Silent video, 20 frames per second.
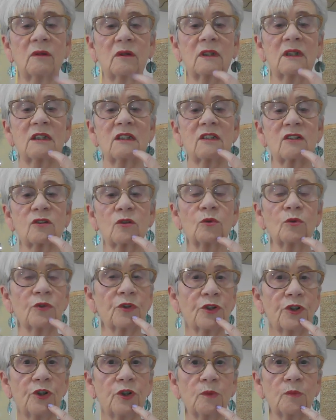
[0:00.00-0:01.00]
This is all
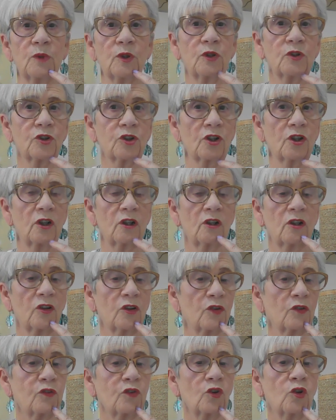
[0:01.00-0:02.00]
the new moon chart
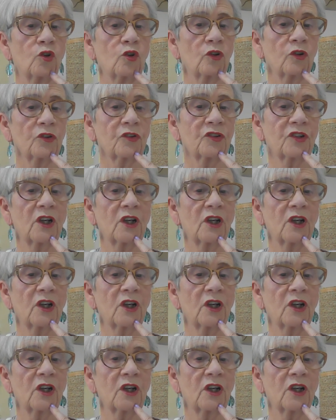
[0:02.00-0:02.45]
on the 4th.